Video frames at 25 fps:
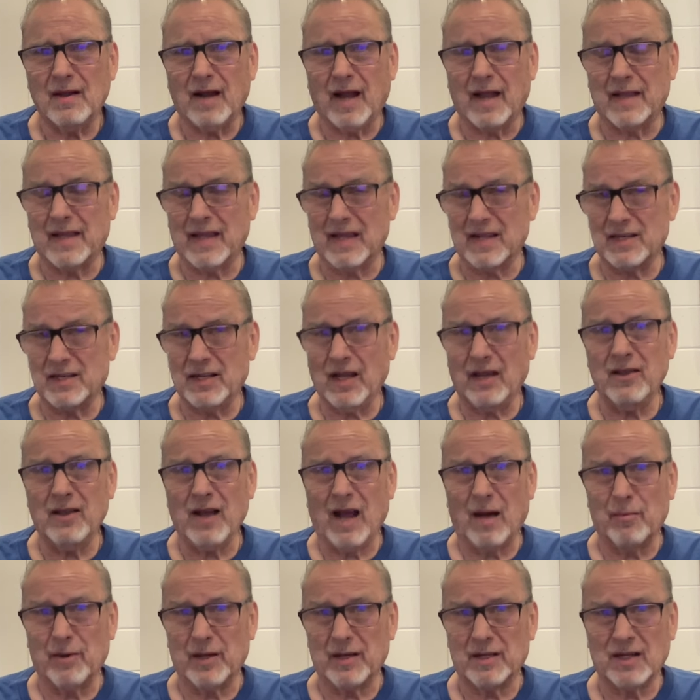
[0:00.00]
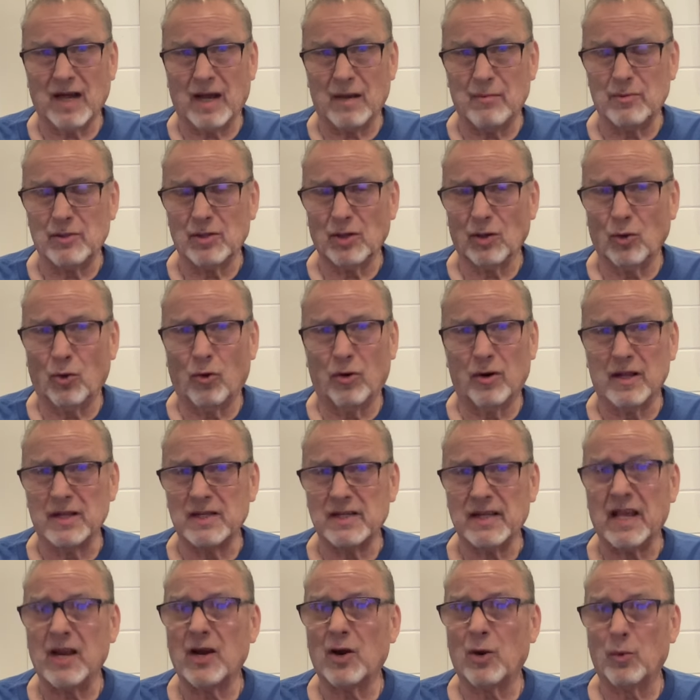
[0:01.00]
I can't tell you how many times the Lord
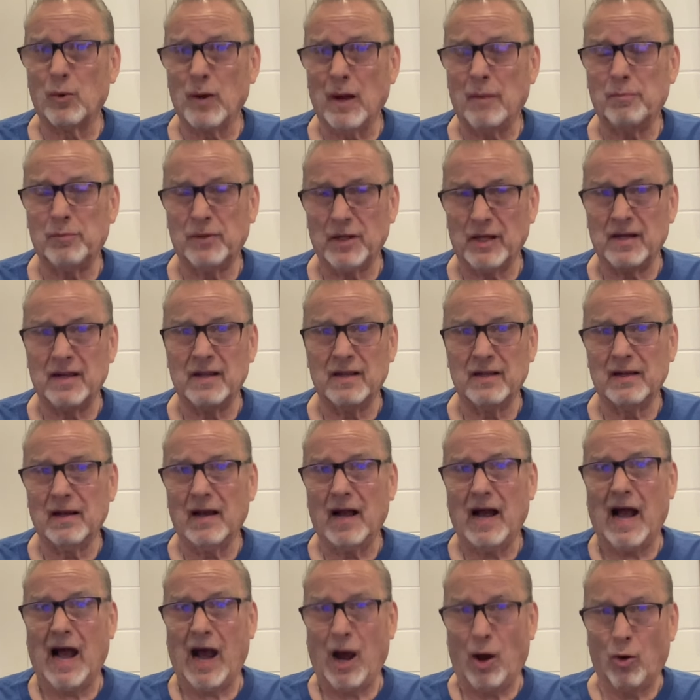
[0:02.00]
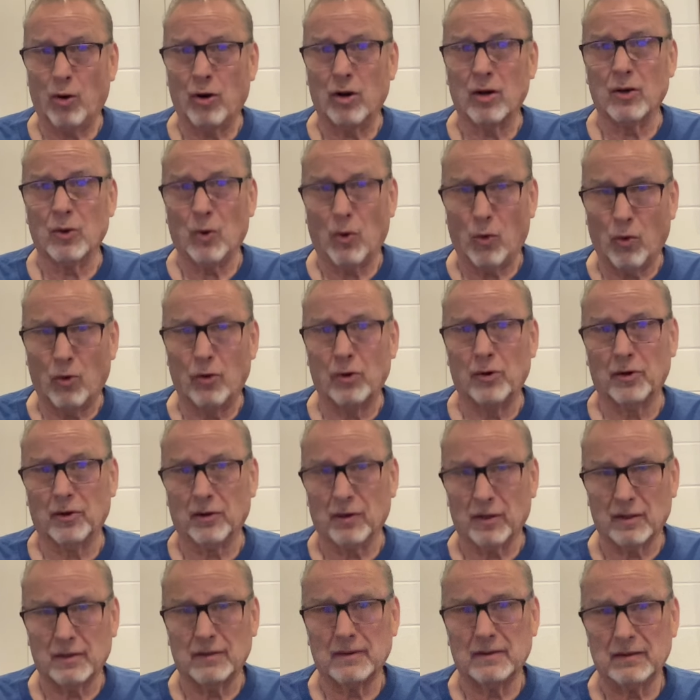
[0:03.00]
has interrupted our order